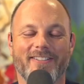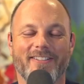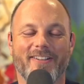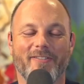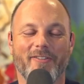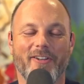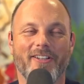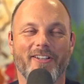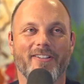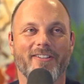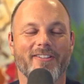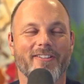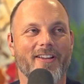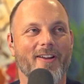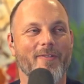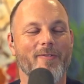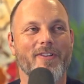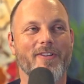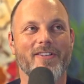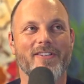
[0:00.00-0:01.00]
I mean,
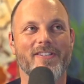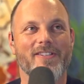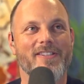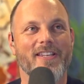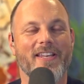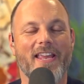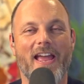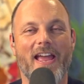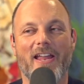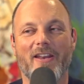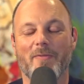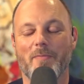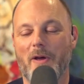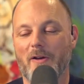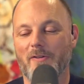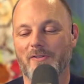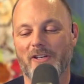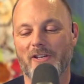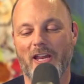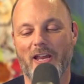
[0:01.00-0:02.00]
it's just the cat and
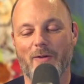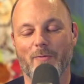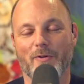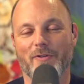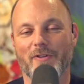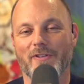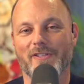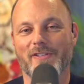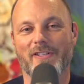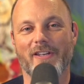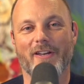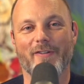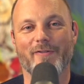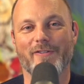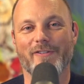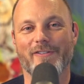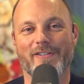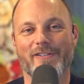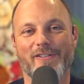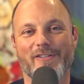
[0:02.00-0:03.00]
mouse game with this stuff
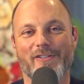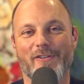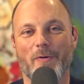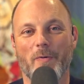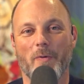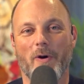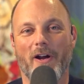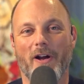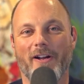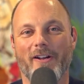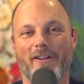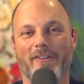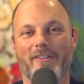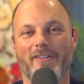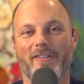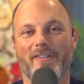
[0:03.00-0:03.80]
is just so wild.